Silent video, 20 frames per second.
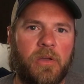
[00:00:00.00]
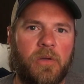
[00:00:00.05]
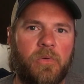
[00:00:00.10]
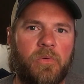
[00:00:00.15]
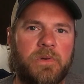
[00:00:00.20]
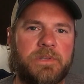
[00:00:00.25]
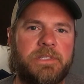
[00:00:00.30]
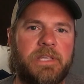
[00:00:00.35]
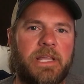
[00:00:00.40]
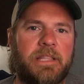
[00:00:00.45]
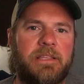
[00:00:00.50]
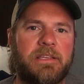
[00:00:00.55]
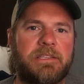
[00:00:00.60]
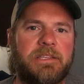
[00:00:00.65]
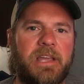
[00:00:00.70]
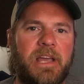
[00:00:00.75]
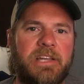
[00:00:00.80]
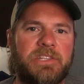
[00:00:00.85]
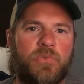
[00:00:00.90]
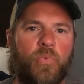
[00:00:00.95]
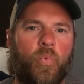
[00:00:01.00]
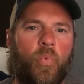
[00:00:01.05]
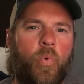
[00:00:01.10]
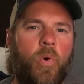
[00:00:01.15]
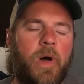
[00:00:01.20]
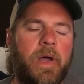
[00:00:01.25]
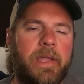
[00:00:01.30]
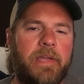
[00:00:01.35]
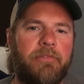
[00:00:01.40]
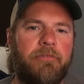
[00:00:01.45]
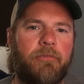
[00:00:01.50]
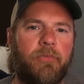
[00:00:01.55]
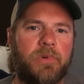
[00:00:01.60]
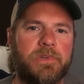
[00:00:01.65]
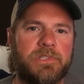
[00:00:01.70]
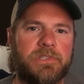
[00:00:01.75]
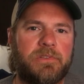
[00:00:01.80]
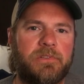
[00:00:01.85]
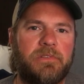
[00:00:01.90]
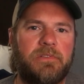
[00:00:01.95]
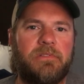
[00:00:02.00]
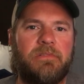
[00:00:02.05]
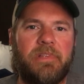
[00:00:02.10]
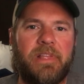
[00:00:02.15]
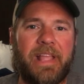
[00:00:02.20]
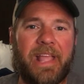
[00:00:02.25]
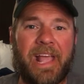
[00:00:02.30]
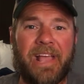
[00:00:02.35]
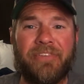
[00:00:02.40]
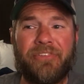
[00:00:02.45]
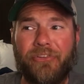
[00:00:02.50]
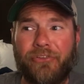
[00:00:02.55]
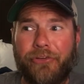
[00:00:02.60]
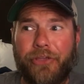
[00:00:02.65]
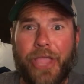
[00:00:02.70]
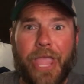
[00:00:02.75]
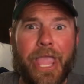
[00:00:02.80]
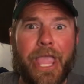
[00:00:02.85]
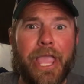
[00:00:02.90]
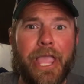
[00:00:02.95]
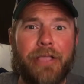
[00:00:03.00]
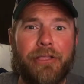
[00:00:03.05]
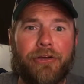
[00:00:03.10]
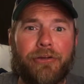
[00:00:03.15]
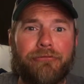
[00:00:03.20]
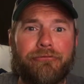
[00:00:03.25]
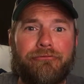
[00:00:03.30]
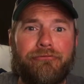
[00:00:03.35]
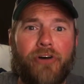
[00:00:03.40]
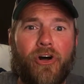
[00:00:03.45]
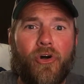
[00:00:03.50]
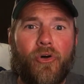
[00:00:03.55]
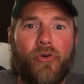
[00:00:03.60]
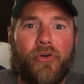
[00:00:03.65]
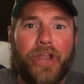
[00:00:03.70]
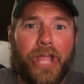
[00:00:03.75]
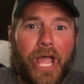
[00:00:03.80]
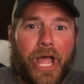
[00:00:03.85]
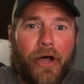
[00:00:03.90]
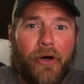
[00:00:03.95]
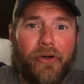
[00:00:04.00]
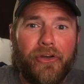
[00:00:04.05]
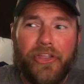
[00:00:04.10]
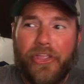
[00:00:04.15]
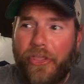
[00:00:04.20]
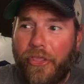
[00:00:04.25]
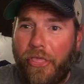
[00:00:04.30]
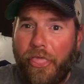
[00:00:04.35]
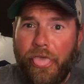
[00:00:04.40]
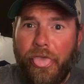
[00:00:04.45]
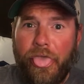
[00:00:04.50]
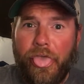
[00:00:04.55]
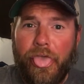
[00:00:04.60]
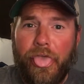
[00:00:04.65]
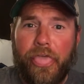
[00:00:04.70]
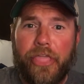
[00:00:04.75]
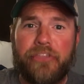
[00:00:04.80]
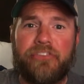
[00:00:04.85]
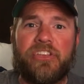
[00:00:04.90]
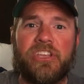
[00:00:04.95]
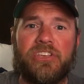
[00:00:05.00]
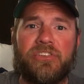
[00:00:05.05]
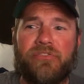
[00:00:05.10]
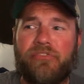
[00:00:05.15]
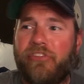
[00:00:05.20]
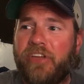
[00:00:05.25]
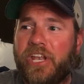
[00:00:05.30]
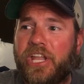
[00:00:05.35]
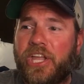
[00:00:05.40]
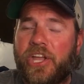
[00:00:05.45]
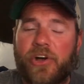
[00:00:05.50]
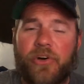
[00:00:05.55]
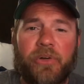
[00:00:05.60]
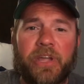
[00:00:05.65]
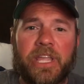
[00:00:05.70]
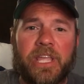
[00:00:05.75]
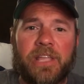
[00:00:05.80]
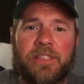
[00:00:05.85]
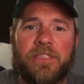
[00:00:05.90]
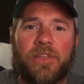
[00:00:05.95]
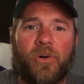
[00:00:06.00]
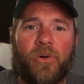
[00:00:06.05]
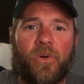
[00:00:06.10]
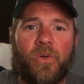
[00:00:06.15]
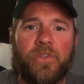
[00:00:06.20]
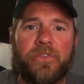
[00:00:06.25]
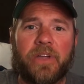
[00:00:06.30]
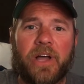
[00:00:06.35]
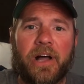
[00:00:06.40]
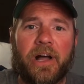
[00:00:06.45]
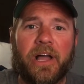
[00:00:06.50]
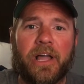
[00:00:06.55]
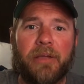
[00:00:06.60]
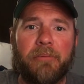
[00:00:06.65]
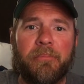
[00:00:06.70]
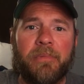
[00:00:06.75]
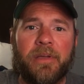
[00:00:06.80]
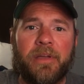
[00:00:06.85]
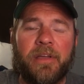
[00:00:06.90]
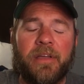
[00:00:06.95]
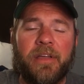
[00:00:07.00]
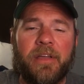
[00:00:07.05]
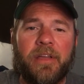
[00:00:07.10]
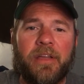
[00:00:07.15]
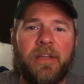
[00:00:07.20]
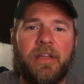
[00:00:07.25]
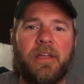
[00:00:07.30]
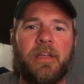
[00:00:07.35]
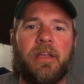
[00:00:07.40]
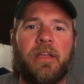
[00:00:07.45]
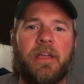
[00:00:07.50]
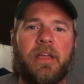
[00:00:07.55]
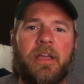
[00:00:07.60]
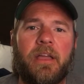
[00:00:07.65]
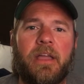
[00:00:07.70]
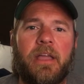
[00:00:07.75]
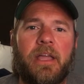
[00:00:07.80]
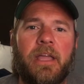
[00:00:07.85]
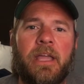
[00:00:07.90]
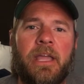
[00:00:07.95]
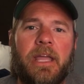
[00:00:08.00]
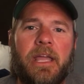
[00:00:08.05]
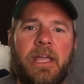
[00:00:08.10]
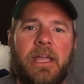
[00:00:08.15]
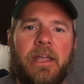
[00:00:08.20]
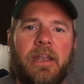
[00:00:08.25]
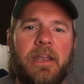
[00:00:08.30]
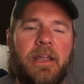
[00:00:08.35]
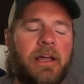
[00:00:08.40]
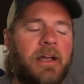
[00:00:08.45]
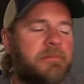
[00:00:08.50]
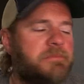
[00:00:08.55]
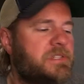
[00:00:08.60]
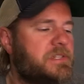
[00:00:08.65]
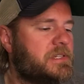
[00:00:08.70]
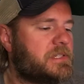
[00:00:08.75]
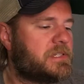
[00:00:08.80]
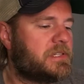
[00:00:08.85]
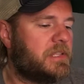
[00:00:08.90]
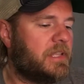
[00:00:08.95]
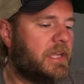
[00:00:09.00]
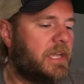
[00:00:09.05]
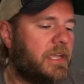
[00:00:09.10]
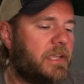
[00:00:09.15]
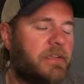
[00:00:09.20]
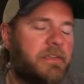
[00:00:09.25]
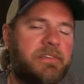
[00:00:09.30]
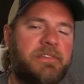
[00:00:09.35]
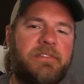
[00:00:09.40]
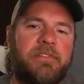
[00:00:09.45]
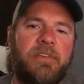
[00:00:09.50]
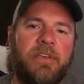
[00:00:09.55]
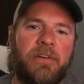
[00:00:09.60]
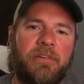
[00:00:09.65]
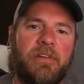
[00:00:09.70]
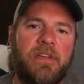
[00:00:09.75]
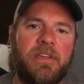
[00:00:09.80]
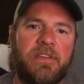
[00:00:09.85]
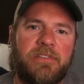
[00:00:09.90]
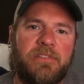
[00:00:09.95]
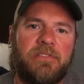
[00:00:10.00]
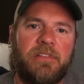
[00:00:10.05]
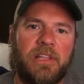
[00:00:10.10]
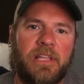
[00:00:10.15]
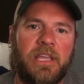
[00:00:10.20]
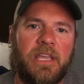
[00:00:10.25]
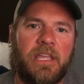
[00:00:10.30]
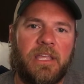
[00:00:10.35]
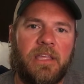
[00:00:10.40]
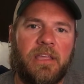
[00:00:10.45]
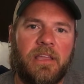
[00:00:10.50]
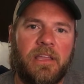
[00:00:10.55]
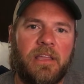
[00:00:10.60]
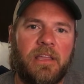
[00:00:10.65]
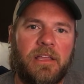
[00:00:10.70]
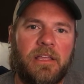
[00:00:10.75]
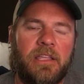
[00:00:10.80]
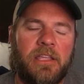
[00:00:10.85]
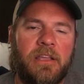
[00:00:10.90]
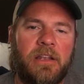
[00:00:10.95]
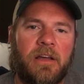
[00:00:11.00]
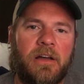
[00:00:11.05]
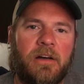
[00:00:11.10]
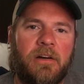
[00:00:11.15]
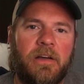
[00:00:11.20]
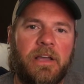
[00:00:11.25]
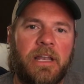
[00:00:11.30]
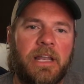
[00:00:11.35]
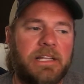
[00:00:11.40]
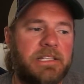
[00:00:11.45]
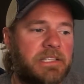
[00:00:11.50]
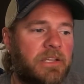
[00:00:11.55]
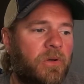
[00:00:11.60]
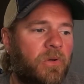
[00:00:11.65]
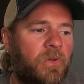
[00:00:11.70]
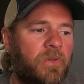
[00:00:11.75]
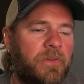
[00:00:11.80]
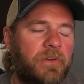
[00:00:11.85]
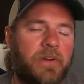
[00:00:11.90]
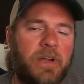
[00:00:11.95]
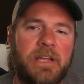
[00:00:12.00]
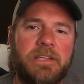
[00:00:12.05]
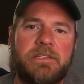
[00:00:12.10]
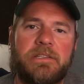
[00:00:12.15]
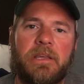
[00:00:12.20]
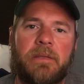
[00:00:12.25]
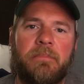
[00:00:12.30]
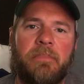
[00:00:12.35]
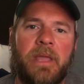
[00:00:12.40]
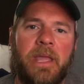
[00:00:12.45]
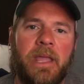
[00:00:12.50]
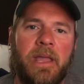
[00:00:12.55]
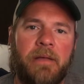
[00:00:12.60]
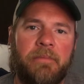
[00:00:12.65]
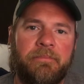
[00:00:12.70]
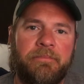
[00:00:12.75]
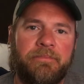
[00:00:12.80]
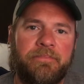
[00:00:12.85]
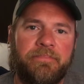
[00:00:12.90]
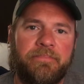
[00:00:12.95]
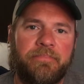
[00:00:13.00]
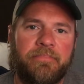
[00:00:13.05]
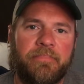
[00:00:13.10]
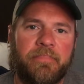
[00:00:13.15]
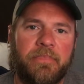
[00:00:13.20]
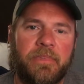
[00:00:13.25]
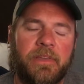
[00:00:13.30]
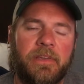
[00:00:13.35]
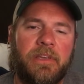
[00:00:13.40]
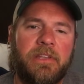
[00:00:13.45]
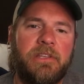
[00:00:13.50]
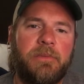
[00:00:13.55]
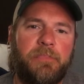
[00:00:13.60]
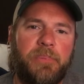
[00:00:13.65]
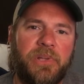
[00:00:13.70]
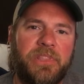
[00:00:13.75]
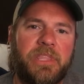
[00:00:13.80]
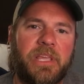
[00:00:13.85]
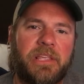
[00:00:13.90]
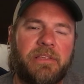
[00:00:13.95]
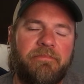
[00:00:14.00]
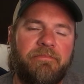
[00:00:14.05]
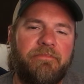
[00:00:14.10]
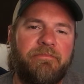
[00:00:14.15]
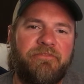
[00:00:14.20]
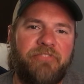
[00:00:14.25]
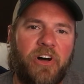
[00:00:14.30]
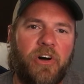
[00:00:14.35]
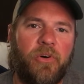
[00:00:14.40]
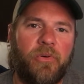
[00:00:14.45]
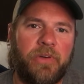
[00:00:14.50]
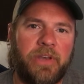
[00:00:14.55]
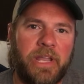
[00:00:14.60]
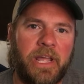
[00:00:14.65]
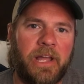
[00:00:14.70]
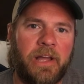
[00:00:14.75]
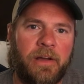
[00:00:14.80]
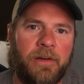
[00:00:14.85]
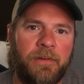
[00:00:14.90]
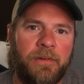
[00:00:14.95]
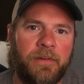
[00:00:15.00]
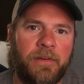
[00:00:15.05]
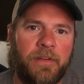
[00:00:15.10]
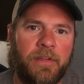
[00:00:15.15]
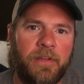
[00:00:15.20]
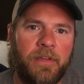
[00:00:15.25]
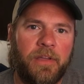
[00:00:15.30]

was that this guy's wife was has her her phone out, and she's videoing it the whole time. And I'm just like, seriously? You know, and I told her, I said, ma'am, could you put the phone down?